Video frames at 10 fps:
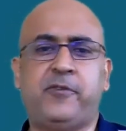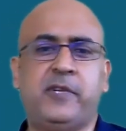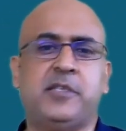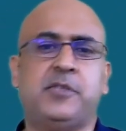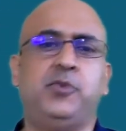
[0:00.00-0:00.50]

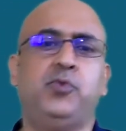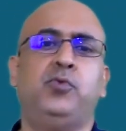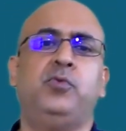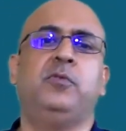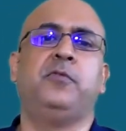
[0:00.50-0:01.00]
trust
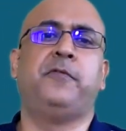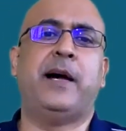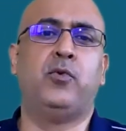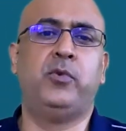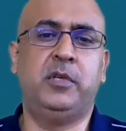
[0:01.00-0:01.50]
you
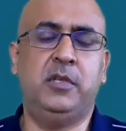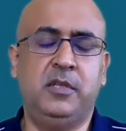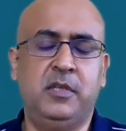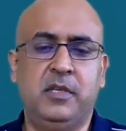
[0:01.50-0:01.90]
found